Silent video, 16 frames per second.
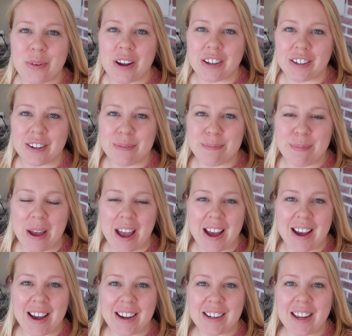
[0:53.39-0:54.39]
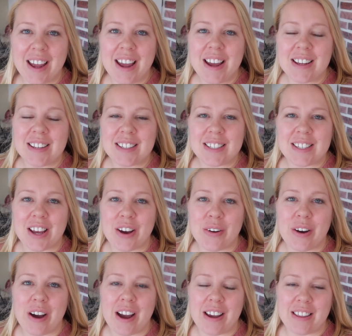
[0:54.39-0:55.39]
welcome back.
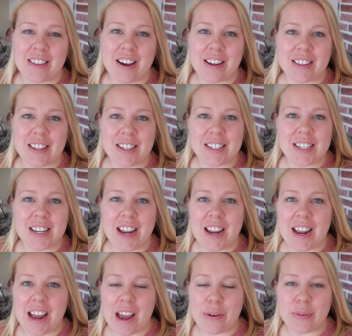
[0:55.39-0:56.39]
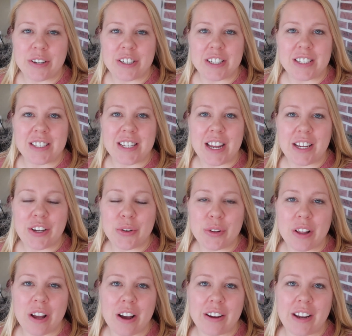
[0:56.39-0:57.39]
So I thought that today I would just take you
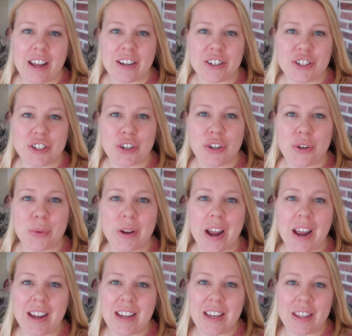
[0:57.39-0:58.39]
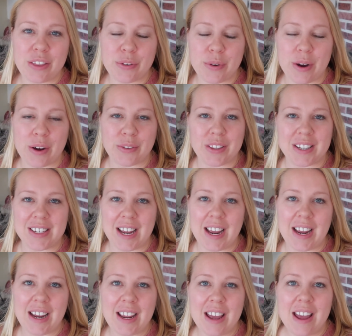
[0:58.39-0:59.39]
along and show you what I eat throughout the
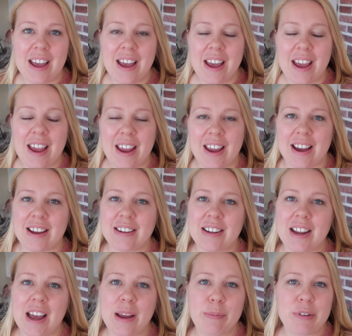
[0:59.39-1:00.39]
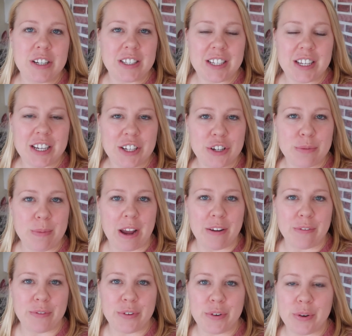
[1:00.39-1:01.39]
day, and I'm just gonna do
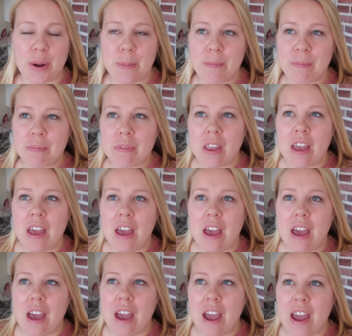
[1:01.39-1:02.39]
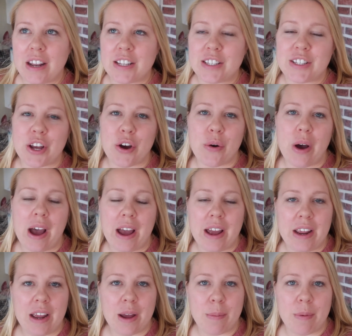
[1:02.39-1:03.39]
my food. And so I
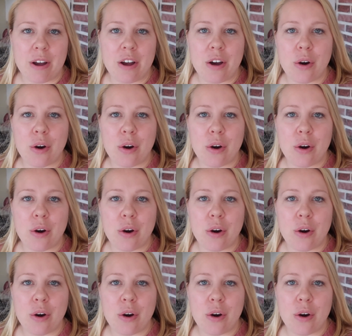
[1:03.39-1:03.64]
am